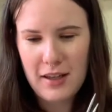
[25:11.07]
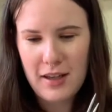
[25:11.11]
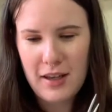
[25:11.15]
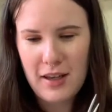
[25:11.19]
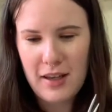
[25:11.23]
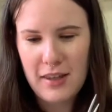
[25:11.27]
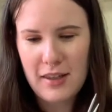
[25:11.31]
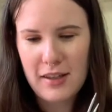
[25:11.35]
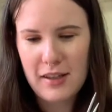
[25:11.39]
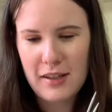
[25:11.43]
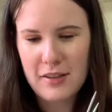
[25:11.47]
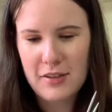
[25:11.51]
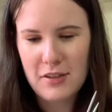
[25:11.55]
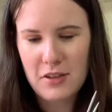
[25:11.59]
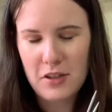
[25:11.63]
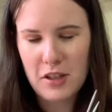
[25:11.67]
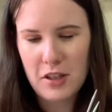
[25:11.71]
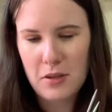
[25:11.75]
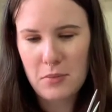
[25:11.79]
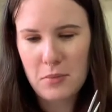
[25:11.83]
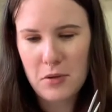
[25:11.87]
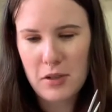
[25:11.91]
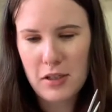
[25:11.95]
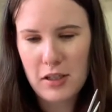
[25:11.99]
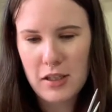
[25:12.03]
I think it's
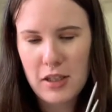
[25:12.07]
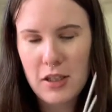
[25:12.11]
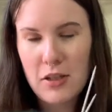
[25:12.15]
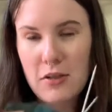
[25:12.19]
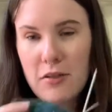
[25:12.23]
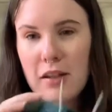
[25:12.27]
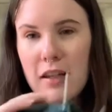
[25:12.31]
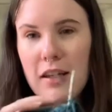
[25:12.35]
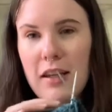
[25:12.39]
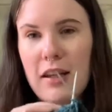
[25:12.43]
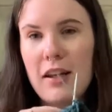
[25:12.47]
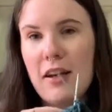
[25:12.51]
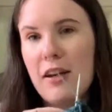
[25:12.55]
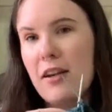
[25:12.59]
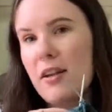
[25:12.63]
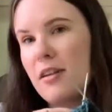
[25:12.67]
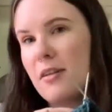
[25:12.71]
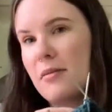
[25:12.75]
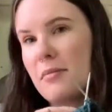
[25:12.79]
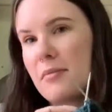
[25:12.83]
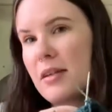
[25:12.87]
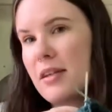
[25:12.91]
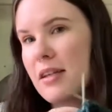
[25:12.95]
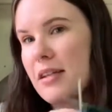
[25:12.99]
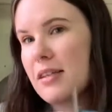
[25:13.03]
looking pretty cute and
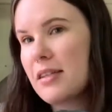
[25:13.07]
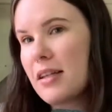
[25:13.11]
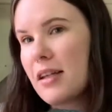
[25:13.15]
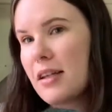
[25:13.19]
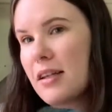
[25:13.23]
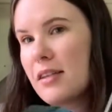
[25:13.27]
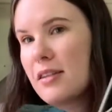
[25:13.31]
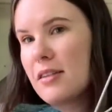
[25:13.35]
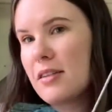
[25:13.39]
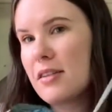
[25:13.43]
I'll be excited